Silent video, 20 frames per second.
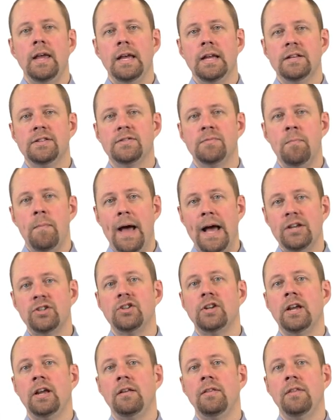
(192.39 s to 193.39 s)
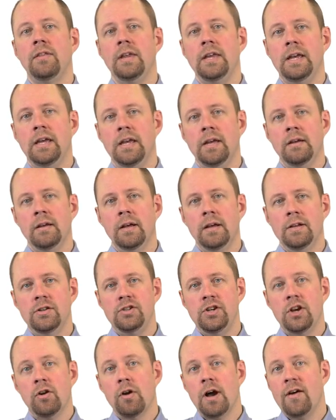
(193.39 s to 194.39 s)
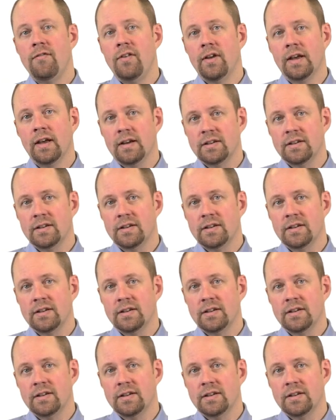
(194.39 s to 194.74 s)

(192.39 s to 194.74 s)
It's matching the geographic